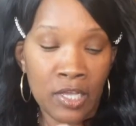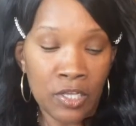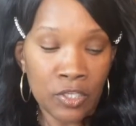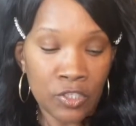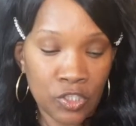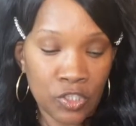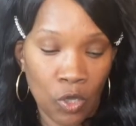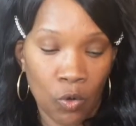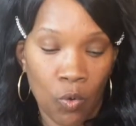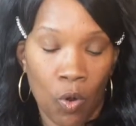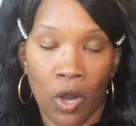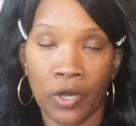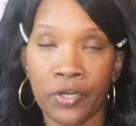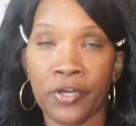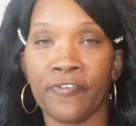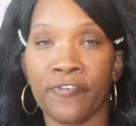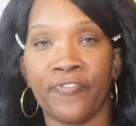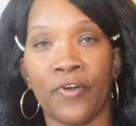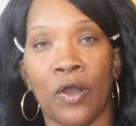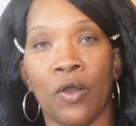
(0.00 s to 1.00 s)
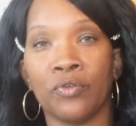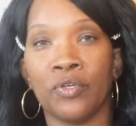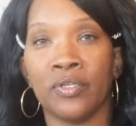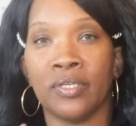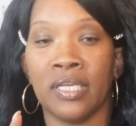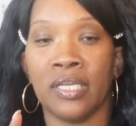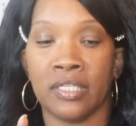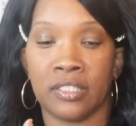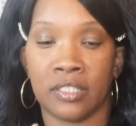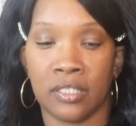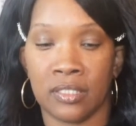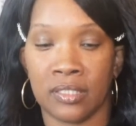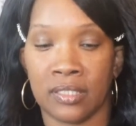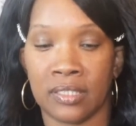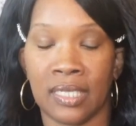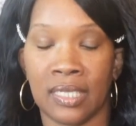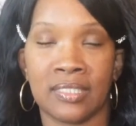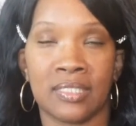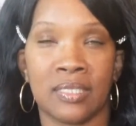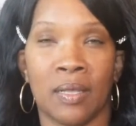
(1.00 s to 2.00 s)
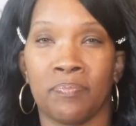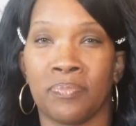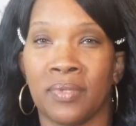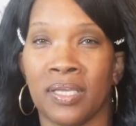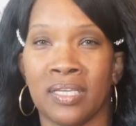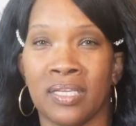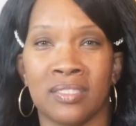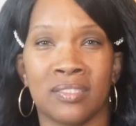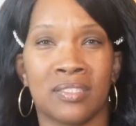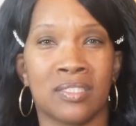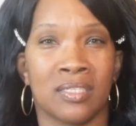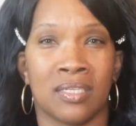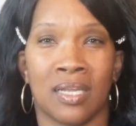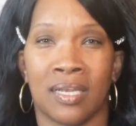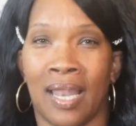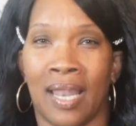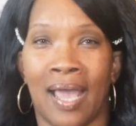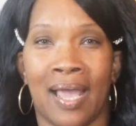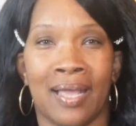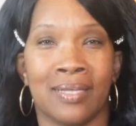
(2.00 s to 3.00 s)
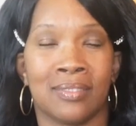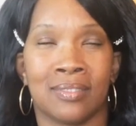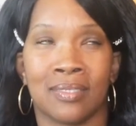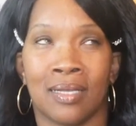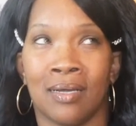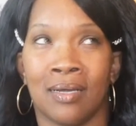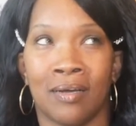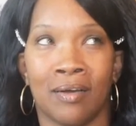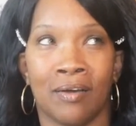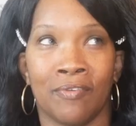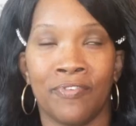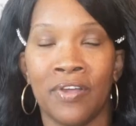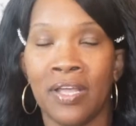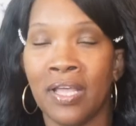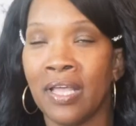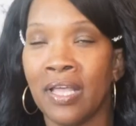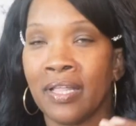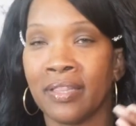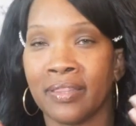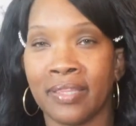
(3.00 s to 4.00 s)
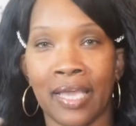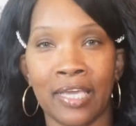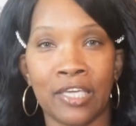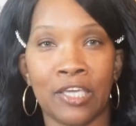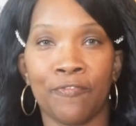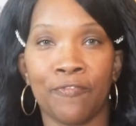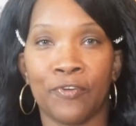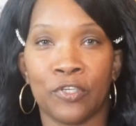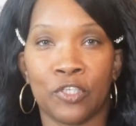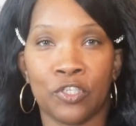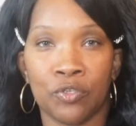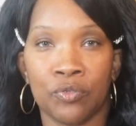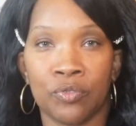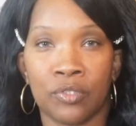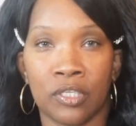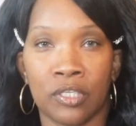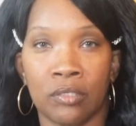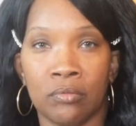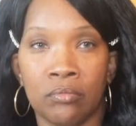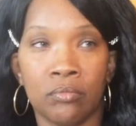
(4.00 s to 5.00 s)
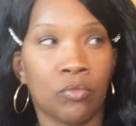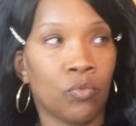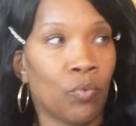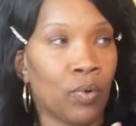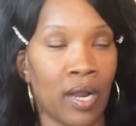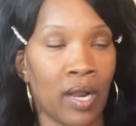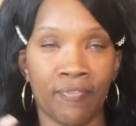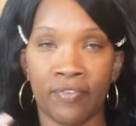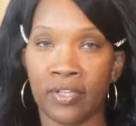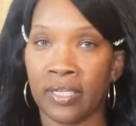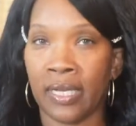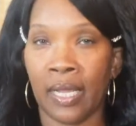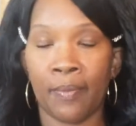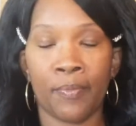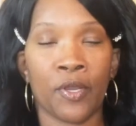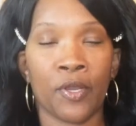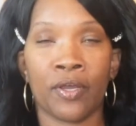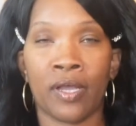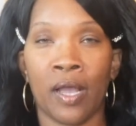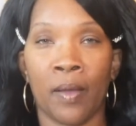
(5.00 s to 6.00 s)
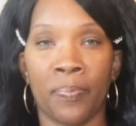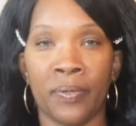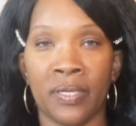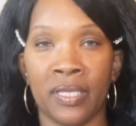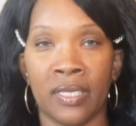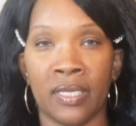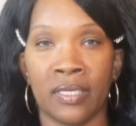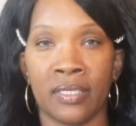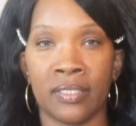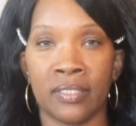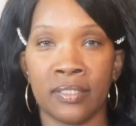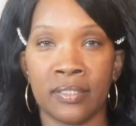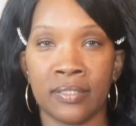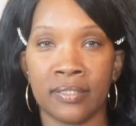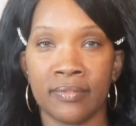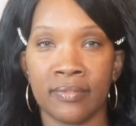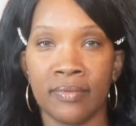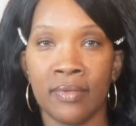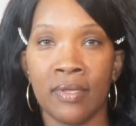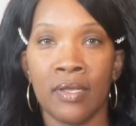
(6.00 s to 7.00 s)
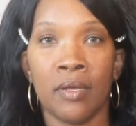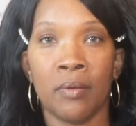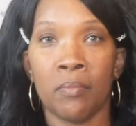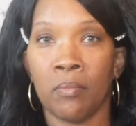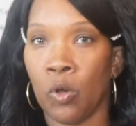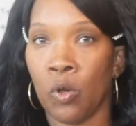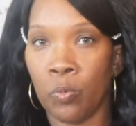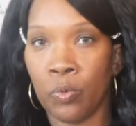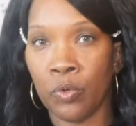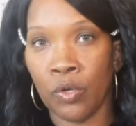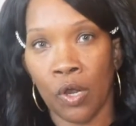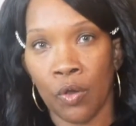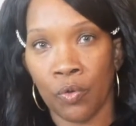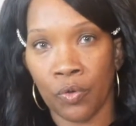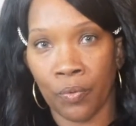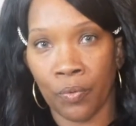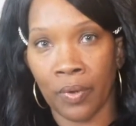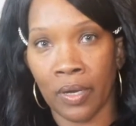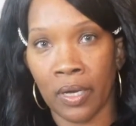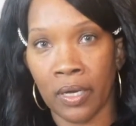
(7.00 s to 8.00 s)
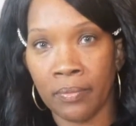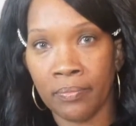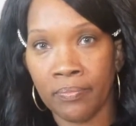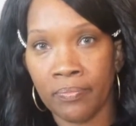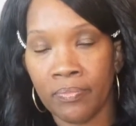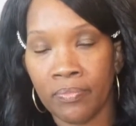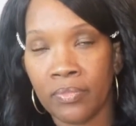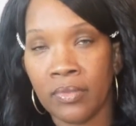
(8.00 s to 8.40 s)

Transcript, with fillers: So on your phone, you need to say something to the lines of, thank you for choosing whatever the name of your company is, mobile notary.